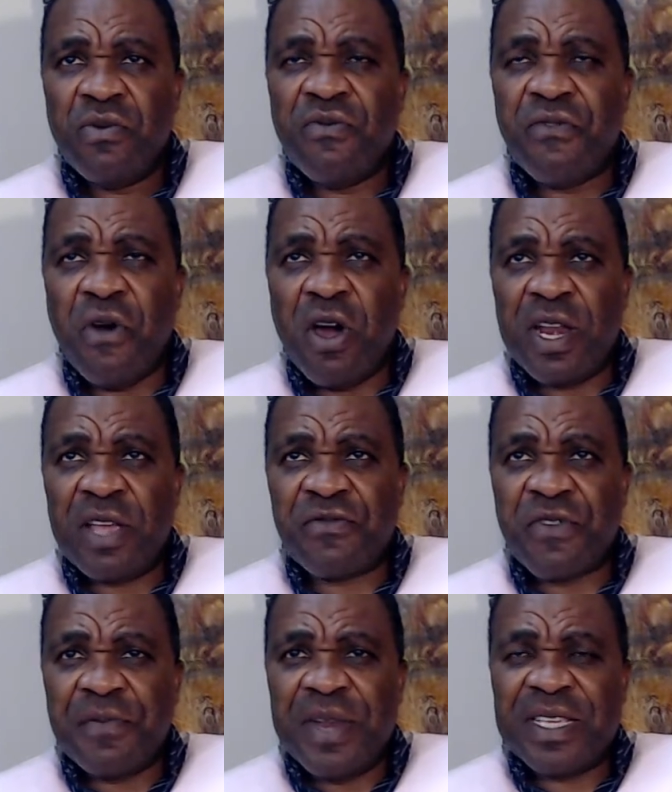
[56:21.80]
falling
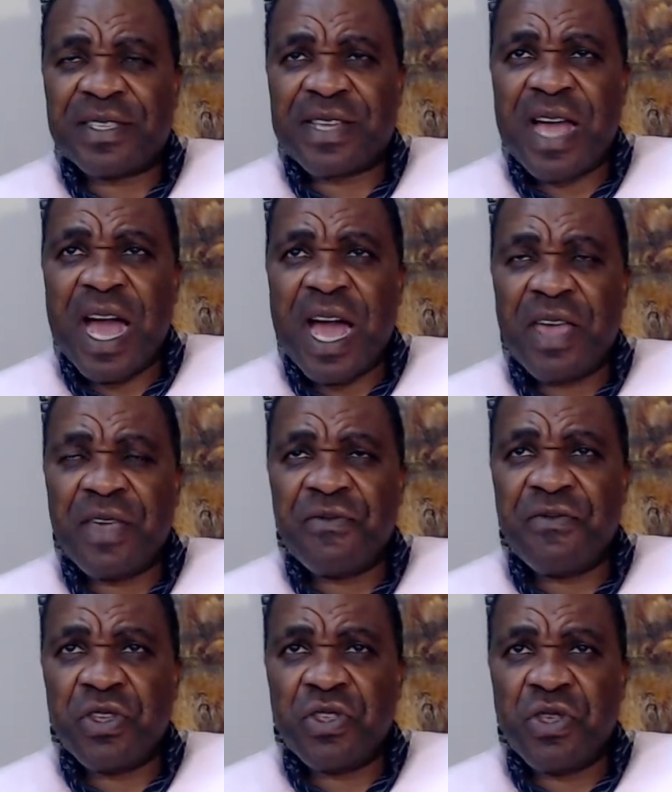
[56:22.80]
from the sky
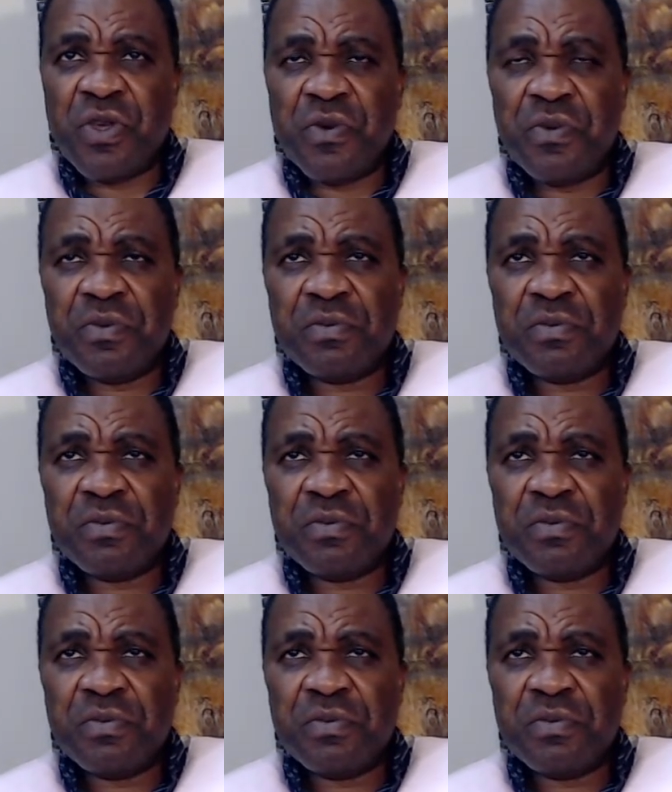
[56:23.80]
for you.